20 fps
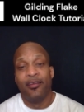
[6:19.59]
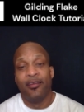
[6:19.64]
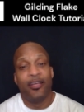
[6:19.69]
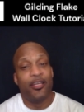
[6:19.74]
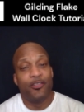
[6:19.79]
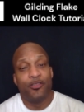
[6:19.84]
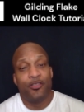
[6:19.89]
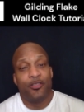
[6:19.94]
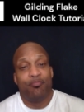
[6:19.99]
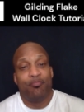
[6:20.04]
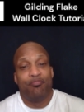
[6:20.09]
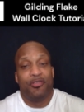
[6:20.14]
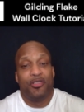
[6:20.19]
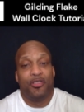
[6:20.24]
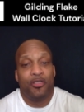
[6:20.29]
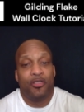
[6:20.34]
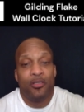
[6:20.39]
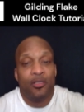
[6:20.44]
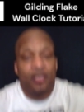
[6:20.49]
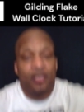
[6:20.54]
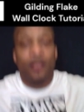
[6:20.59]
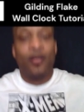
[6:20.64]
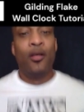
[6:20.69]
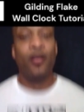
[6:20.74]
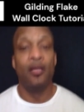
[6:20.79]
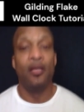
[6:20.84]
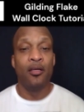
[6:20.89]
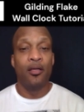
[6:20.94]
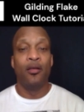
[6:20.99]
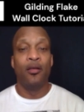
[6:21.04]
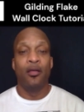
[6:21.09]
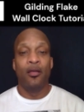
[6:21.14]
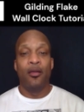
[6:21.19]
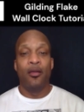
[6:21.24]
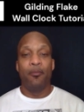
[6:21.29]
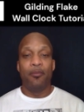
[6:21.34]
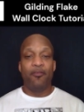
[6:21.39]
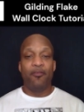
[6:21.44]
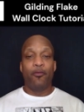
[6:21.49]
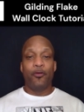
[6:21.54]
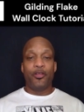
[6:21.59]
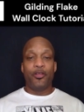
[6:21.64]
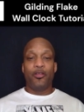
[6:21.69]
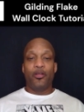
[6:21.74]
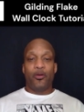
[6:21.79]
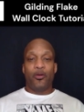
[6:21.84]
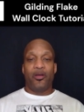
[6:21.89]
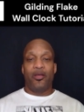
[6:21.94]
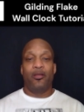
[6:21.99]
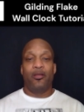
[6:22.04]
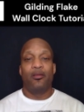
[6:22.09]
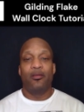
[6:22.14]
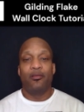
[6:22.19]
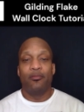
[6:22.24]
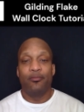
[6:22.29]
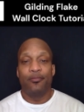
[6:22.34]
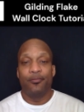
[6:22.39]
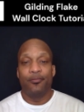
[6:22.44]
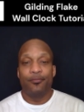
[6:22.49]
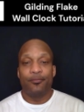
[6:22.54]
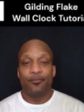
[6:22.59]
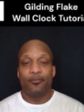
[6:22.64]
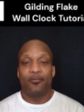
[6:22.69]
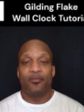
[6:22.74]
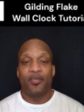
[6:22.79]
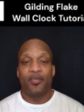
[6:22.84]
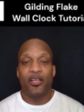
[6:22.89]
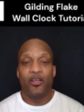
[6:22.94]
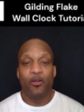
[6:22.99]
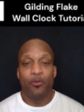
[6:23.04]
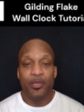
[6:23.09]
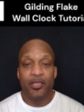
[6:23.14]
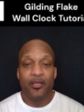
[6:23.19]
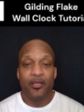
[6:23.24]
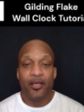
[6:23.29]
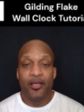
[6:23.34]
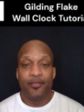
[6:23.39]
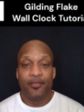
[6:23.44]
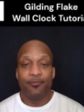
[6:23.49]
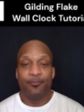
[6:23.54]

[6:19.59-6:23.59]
It's psh, before you know it, it'll be done.